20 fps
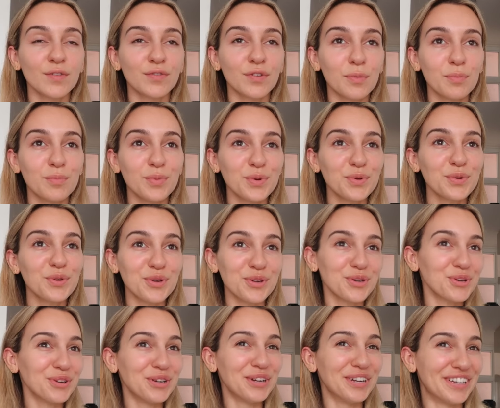from
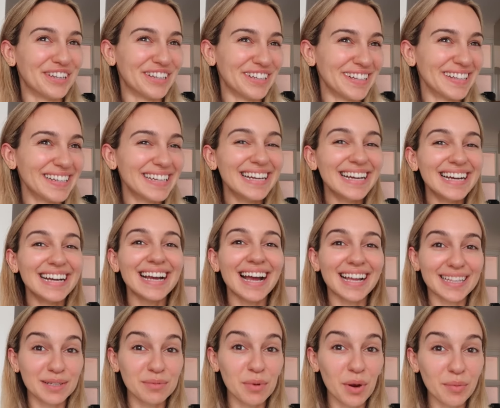Boohoo
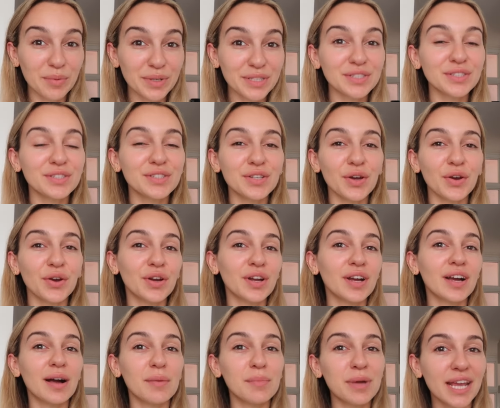at the moment. So
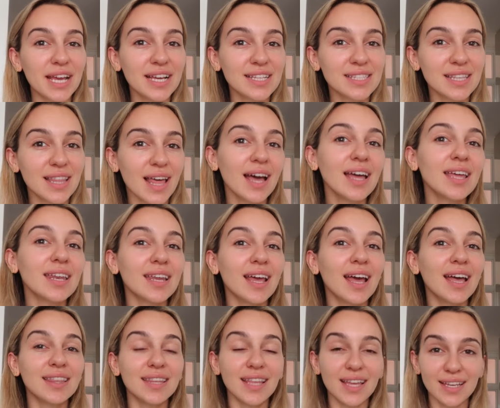I'm gonna answer that,
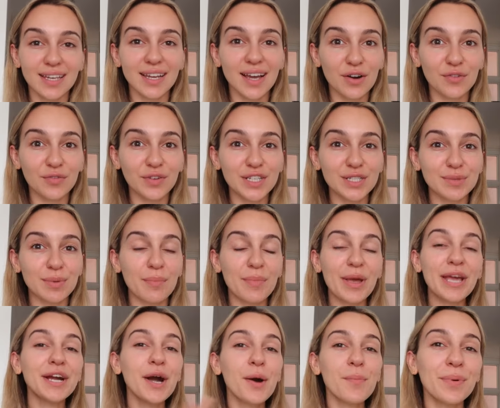and then I'll finish my
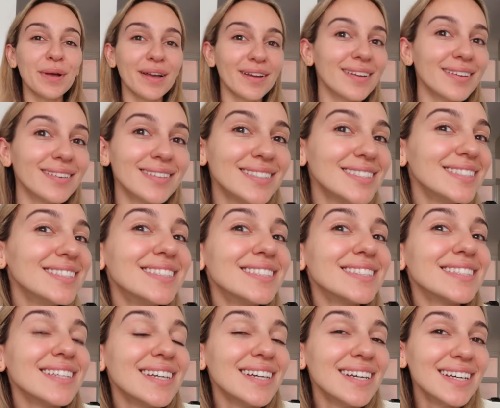makeup and
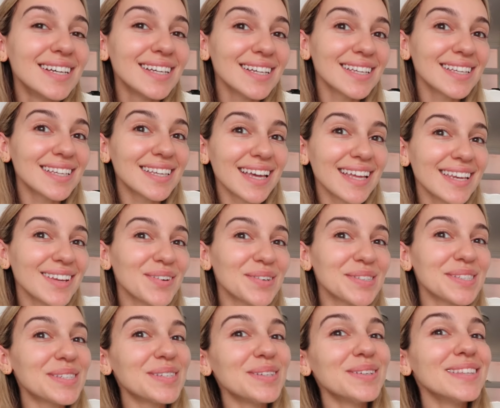get
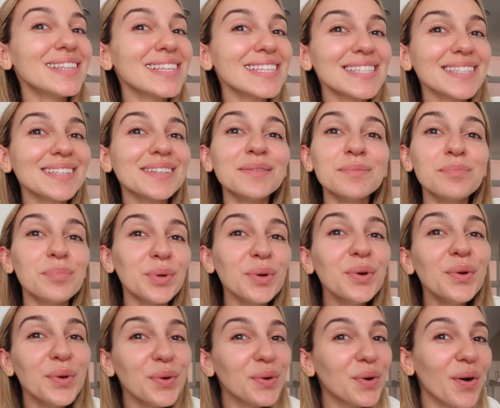onto this little
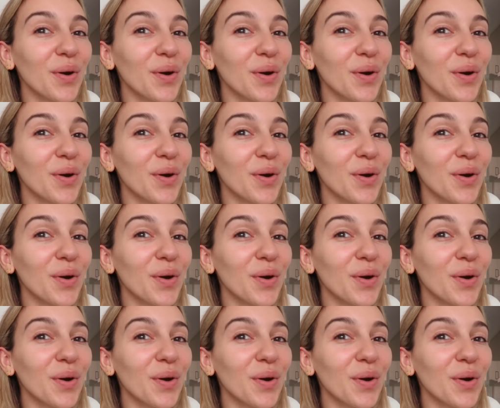Boohoo